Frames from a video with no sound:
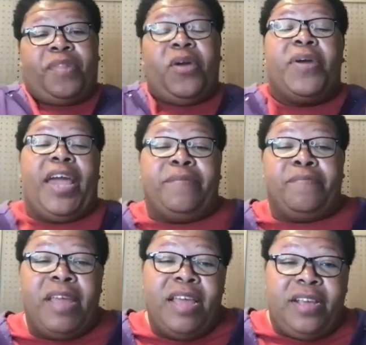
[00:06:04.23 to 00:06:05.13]
Okay.
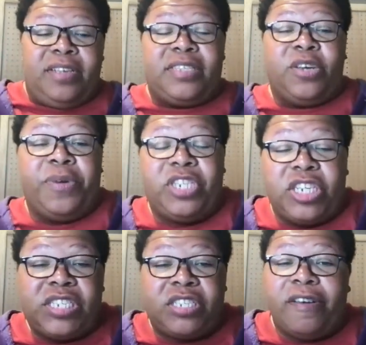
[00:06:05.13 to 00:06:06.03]
So I
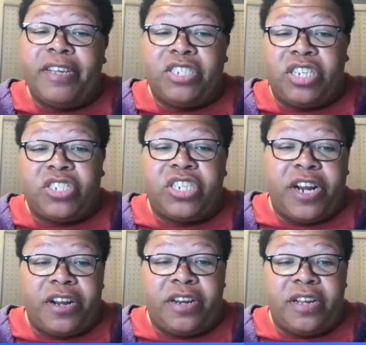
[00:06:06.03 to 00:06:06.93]
just
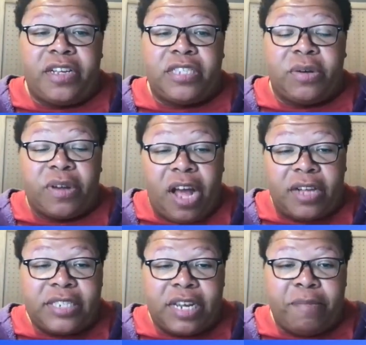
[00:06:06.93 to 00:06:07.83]
shared, so
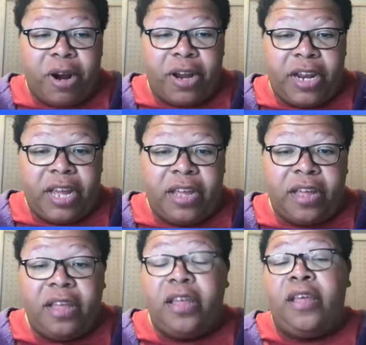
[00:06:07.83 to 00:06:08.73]
content marketing.
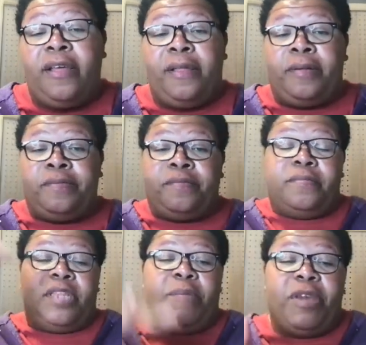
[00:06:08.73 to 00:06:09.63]

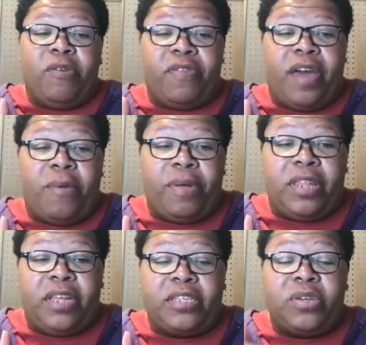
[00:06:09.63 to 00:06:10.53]
Let me go over that
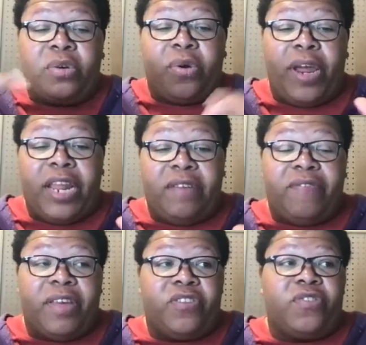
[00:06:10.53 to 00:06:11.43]
one. So
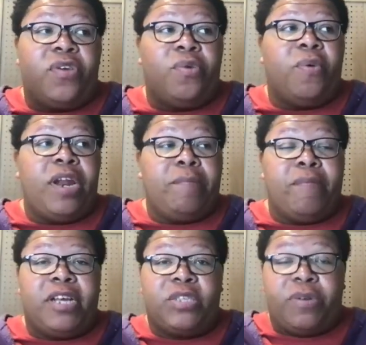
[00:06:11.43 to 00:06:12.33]

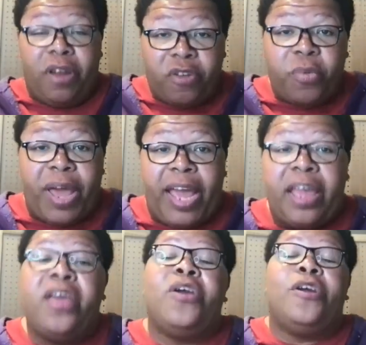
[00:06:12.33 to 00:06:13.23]
so another
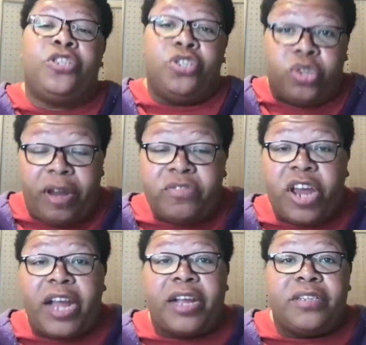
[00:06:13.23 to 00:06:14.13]
way to drive
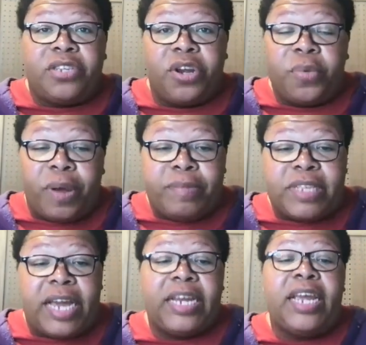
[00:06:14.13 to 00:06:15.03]
traffic to your
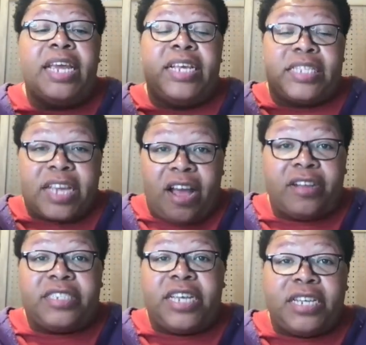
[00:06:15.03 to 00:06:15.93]
website is
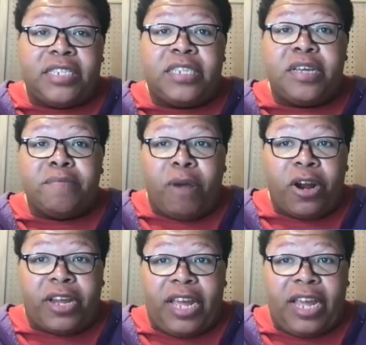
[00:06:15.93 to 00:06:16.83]
content
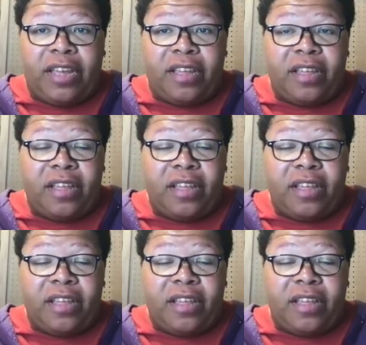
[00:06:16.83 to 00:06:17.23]
marketing.